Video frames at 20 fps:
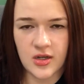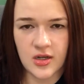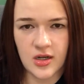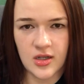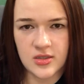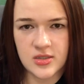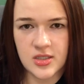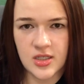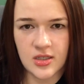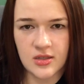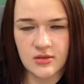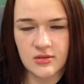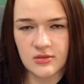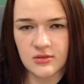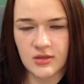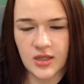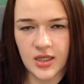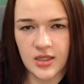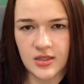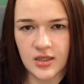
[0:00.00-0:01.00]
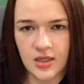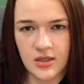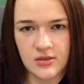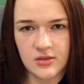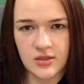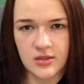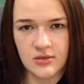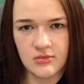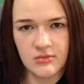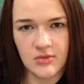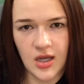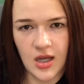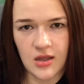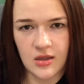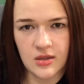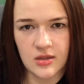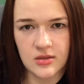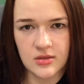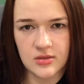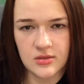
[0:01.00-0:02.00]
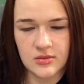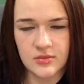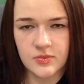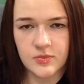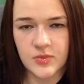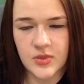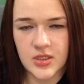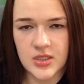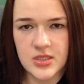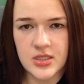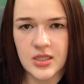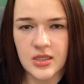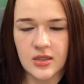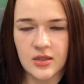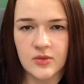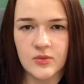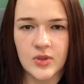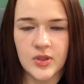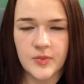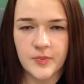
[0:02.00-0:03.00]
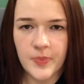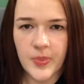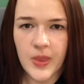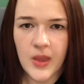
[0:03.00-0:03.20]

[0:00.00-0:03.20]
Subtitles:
I'll take the light, airy, alcohol-containing one.